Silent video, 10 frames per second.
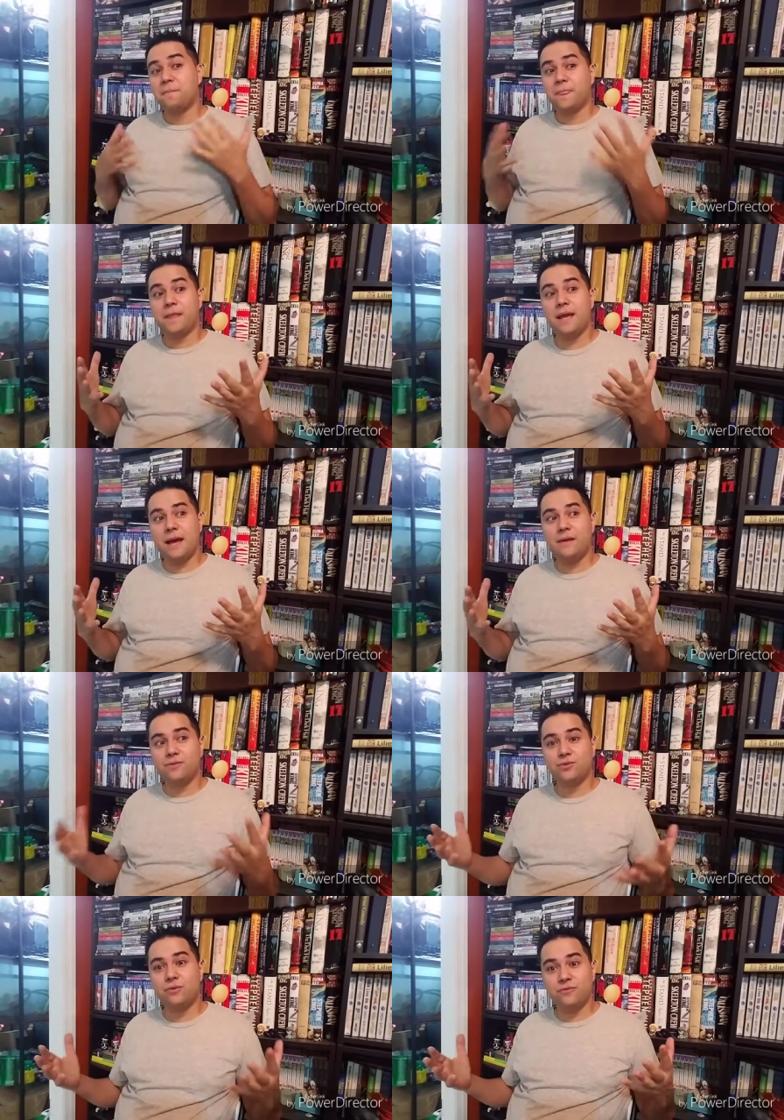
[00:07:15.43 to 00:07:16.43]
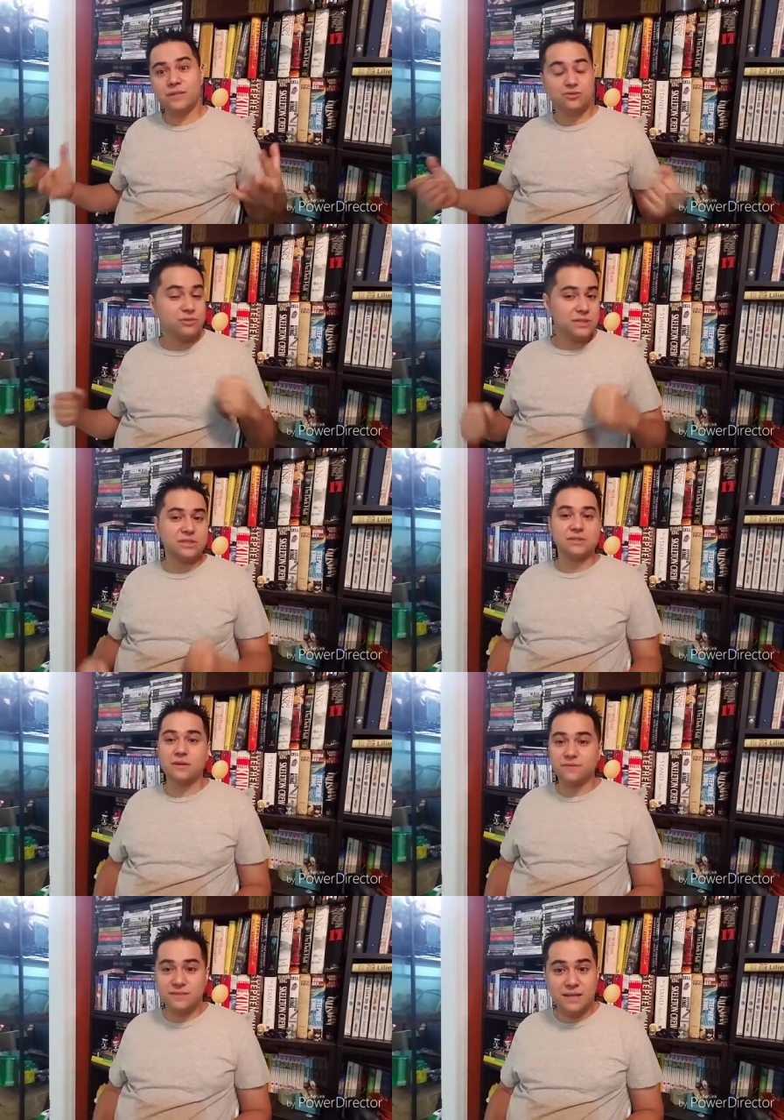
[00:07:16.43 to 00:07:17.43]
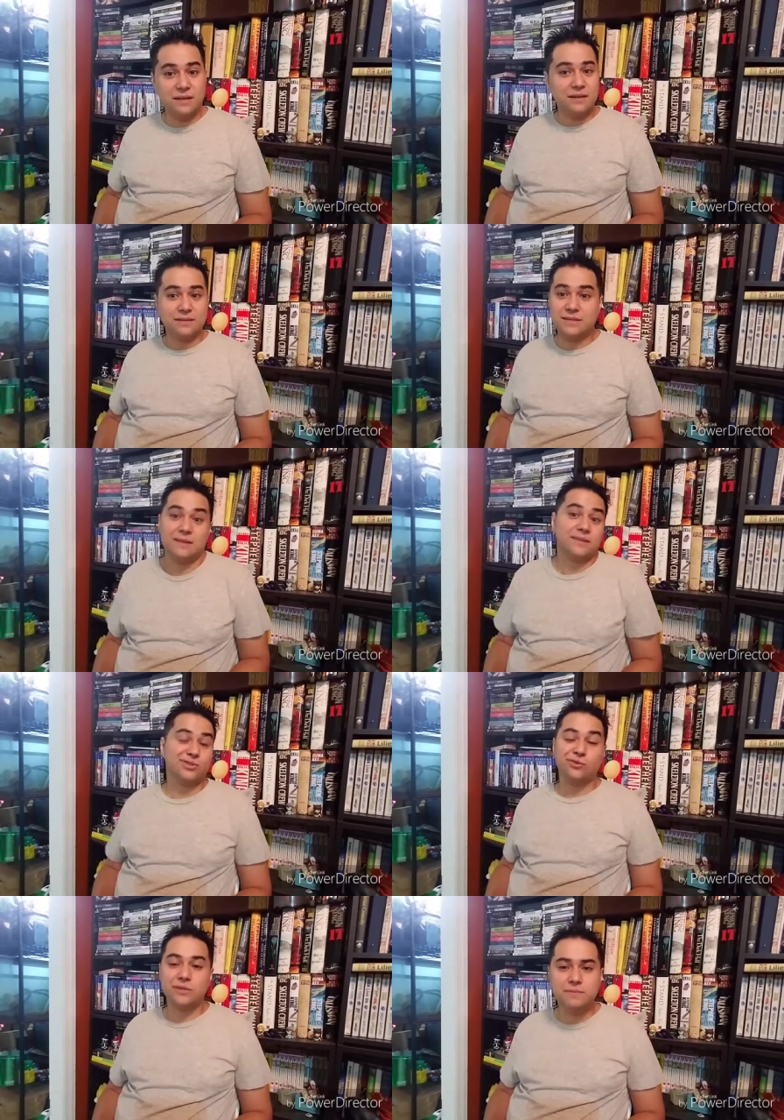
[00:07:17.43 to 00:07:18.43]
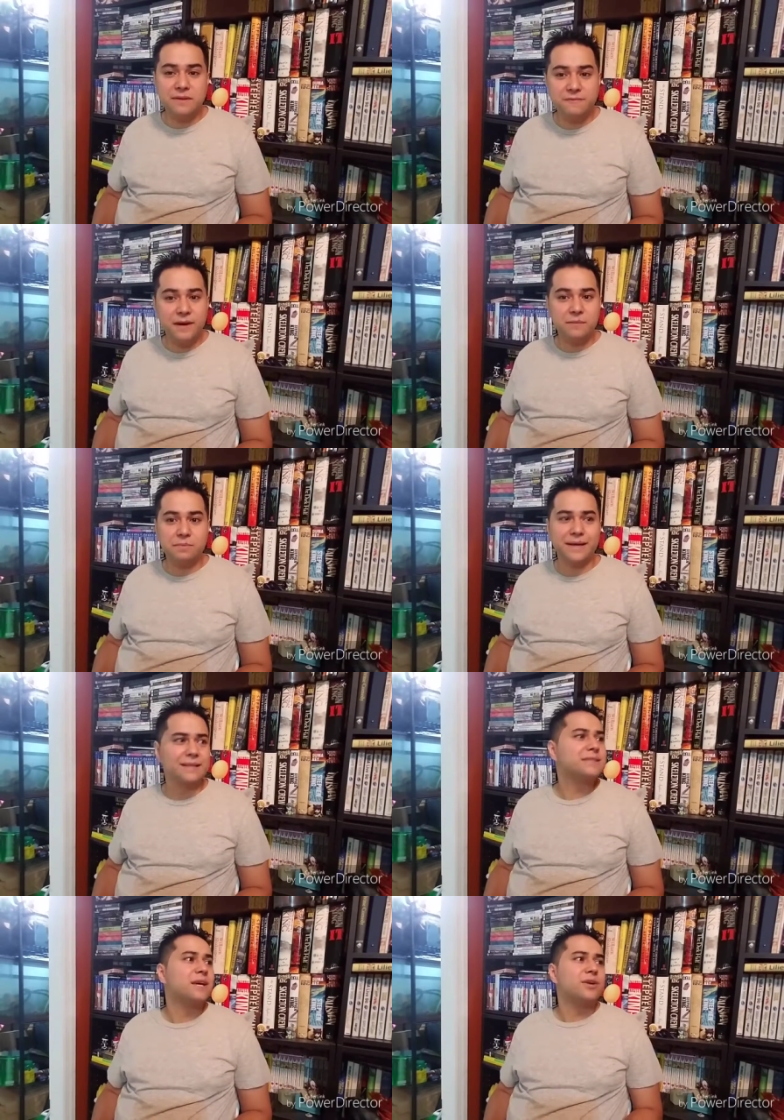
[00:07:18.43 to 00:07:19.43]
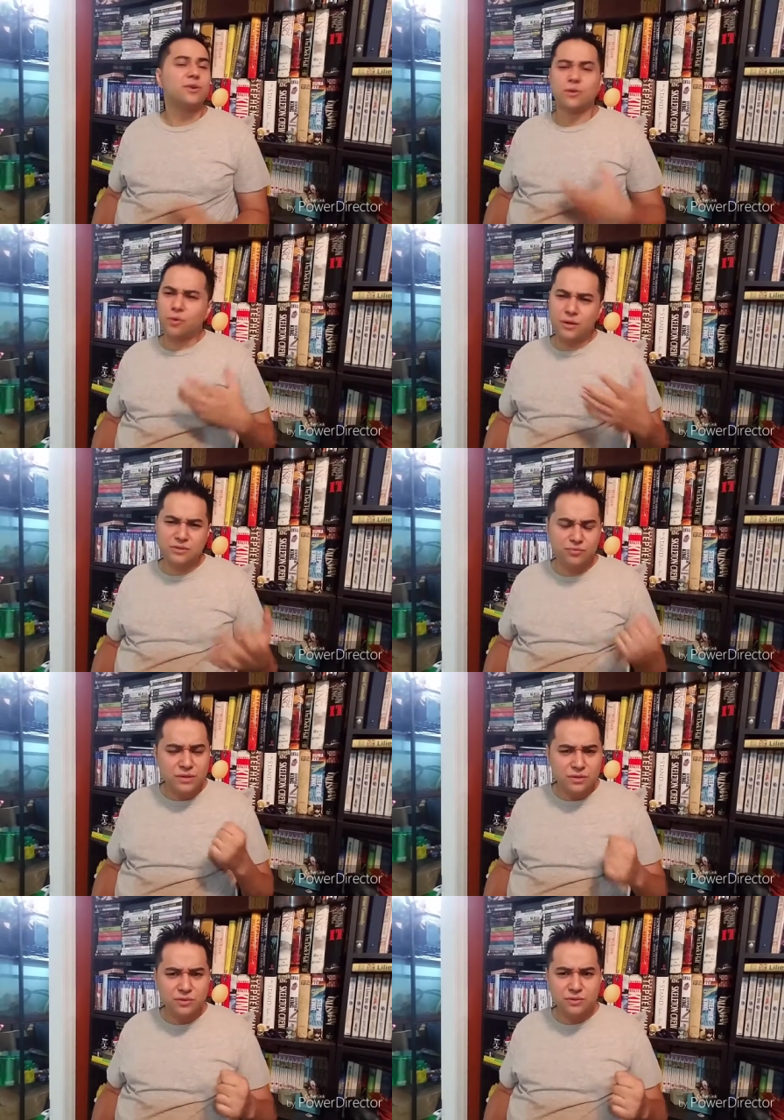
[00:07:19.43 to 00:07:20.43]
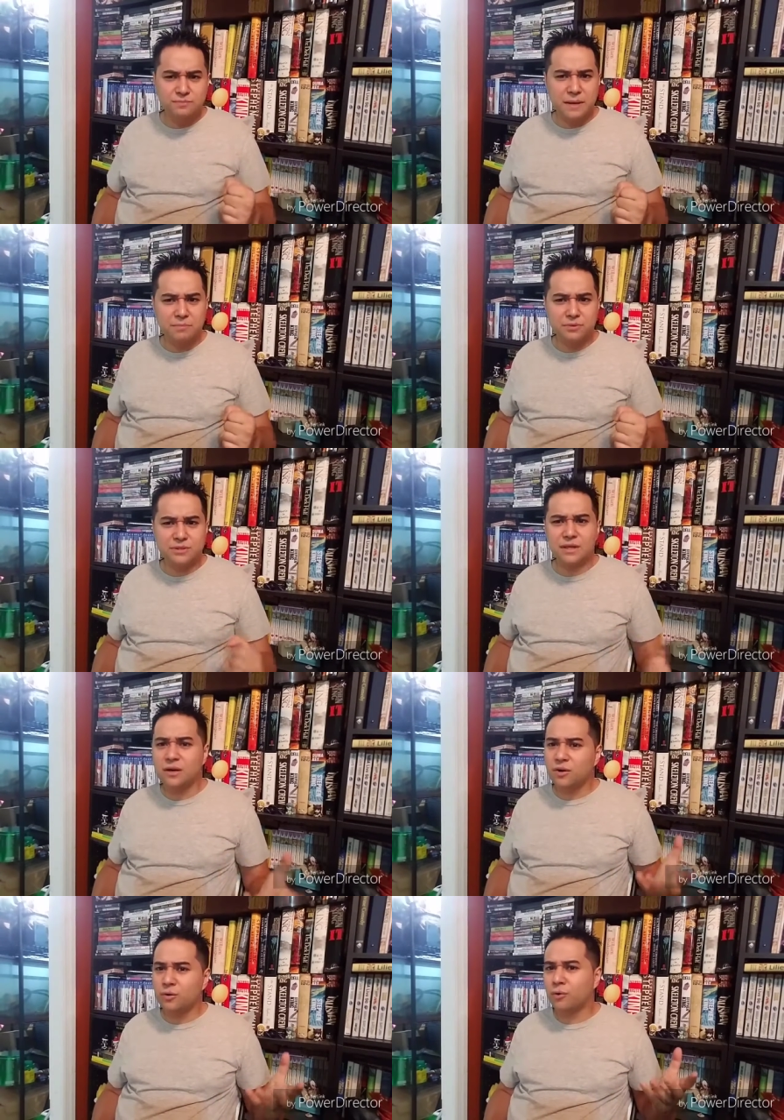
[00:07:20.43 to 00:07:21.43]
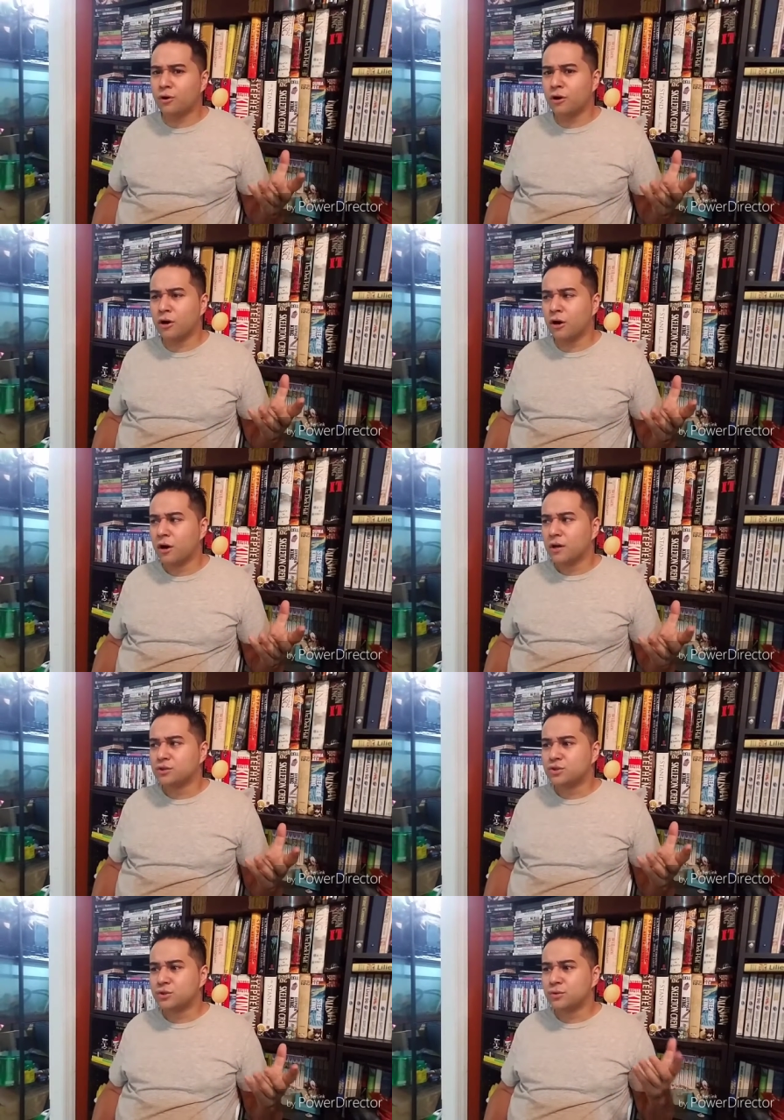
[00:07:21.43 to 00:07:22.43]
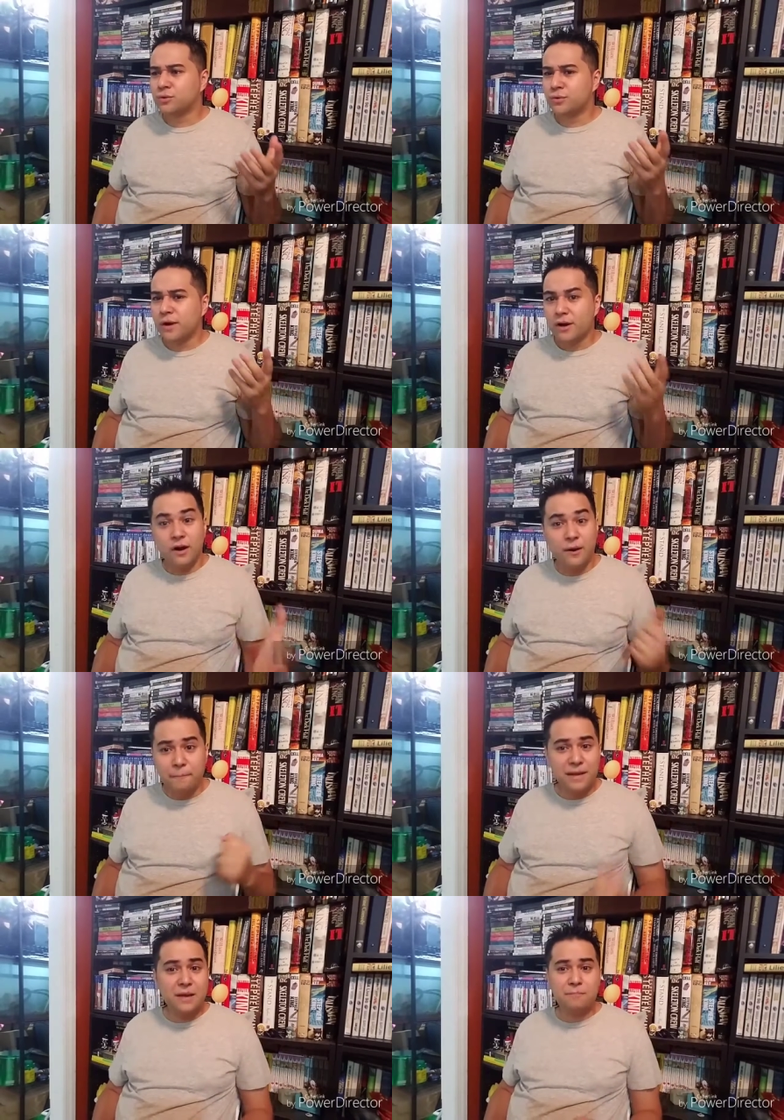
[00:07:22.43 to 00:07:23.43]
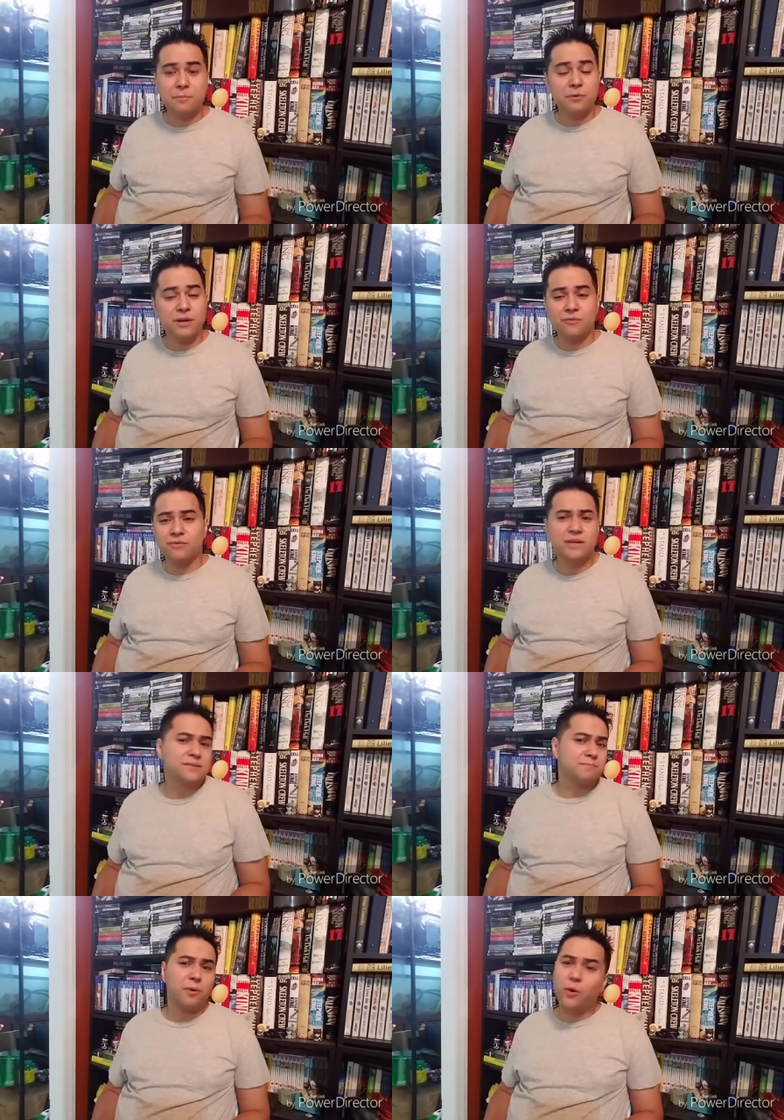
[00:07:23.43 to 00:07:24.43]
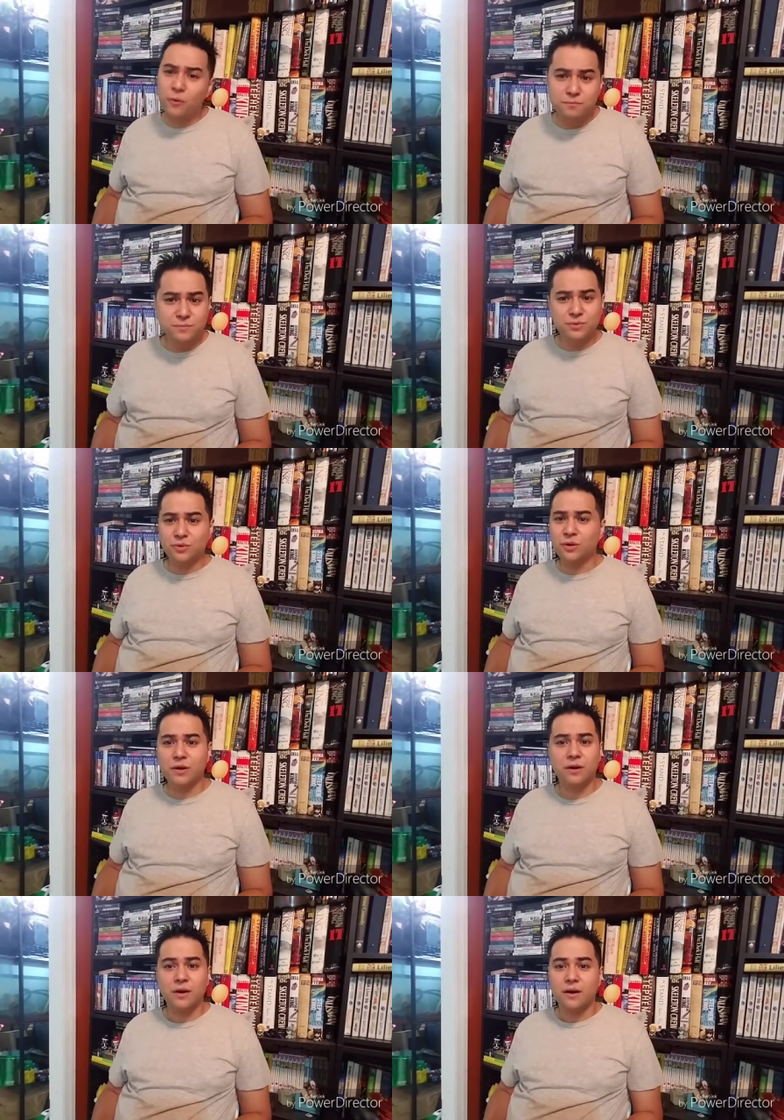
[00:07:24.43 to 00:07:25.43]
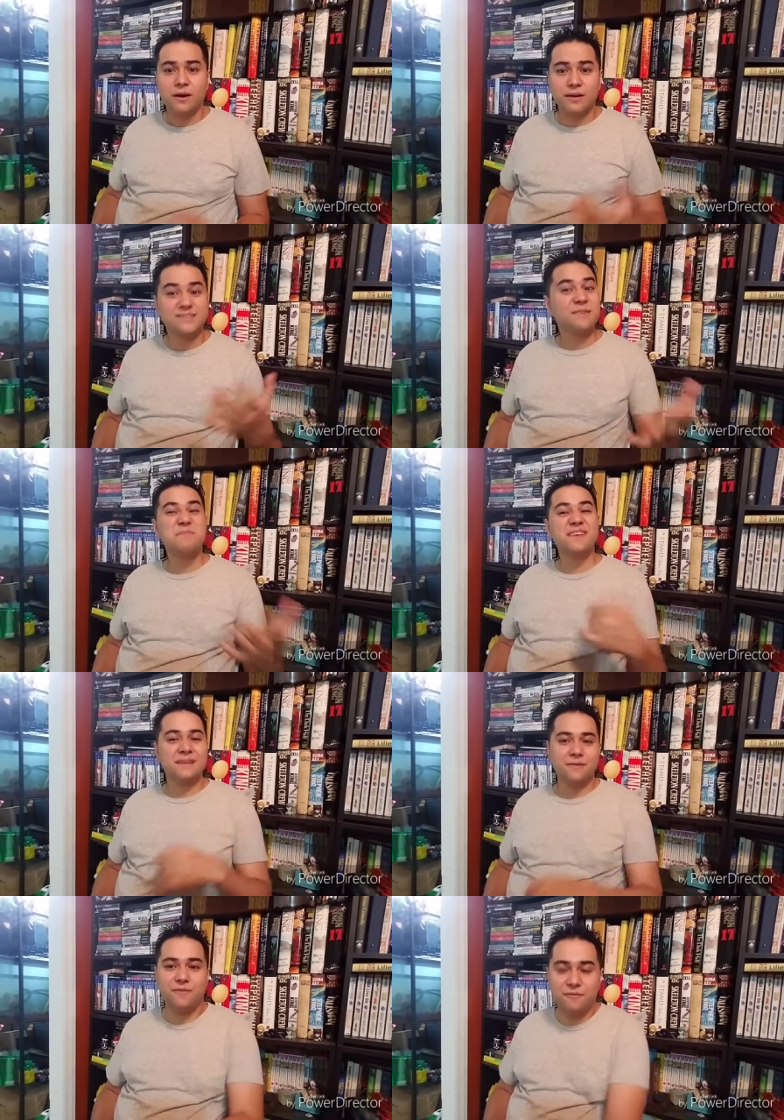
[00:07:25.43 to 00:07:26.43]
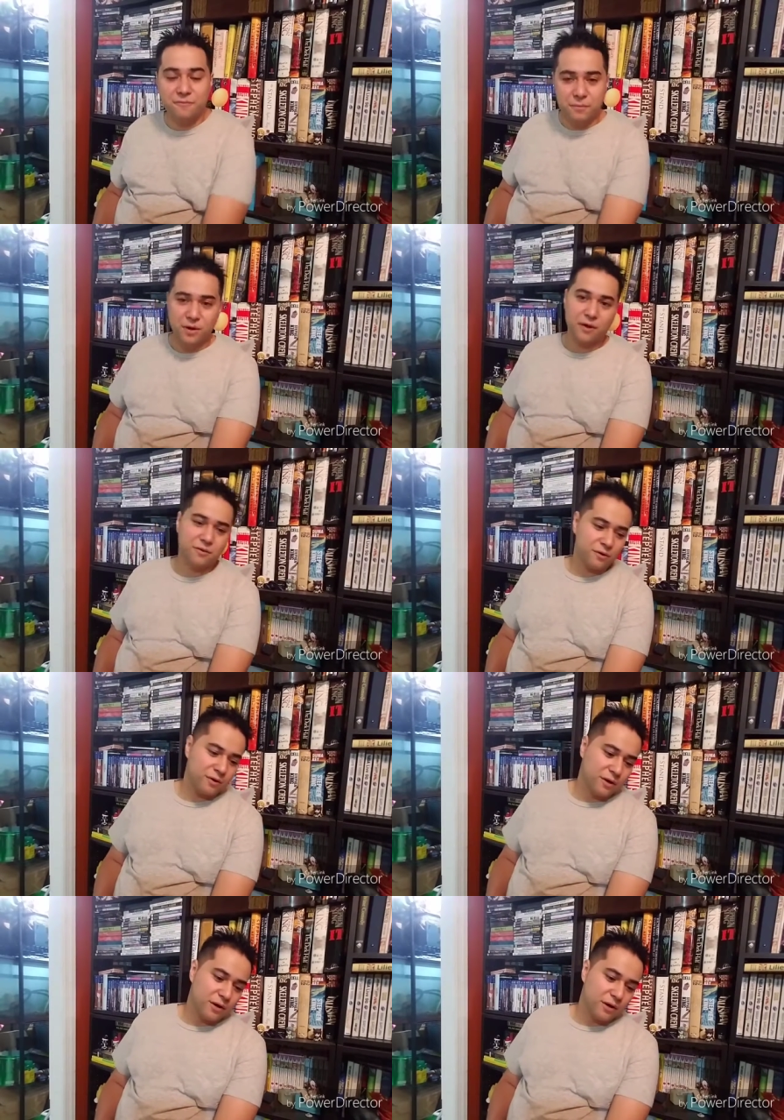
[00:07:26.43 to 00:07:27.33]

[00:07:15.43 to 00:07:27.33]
they have sort of this tradition of telling, telling stories by the fireplace, you know, going to read the newspapers there or to uh, pick up a book and read some poems or uh, something different from an author